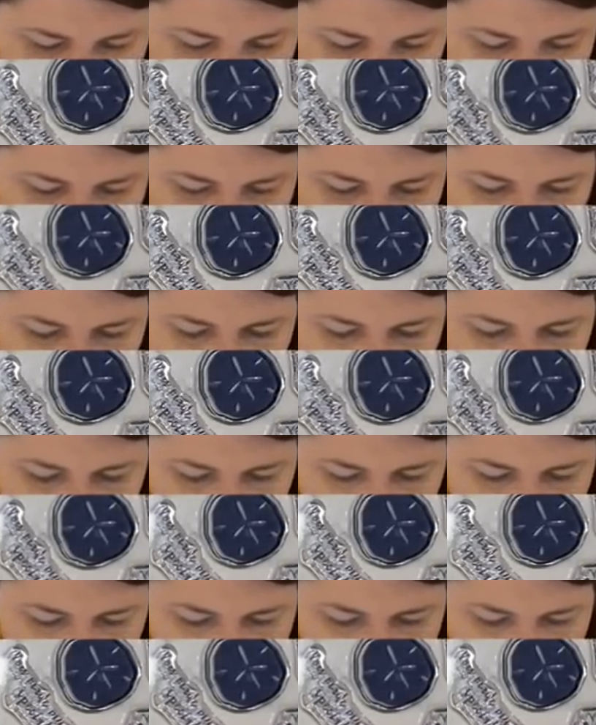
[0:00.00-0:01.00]
there and wrap
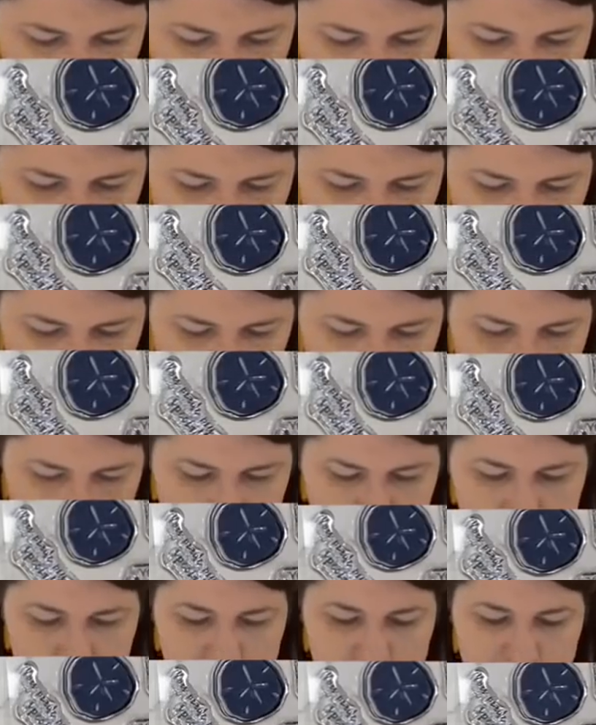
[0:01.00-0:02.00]
around,
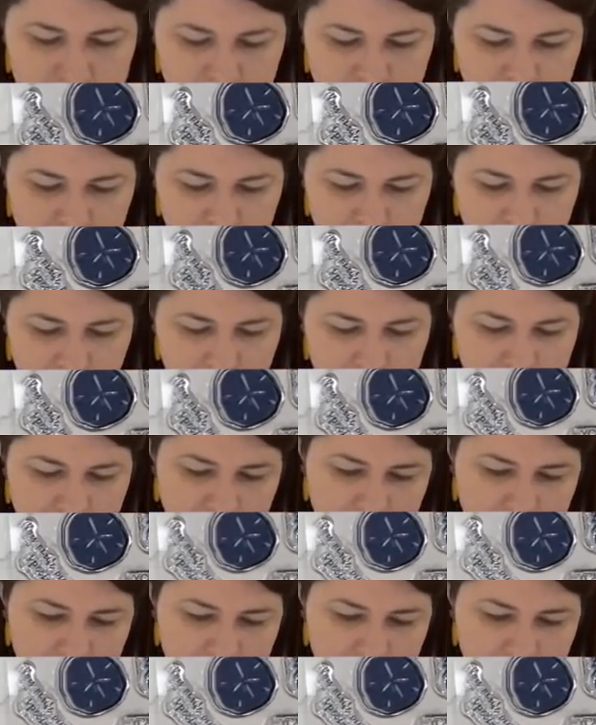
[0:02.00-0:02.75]
and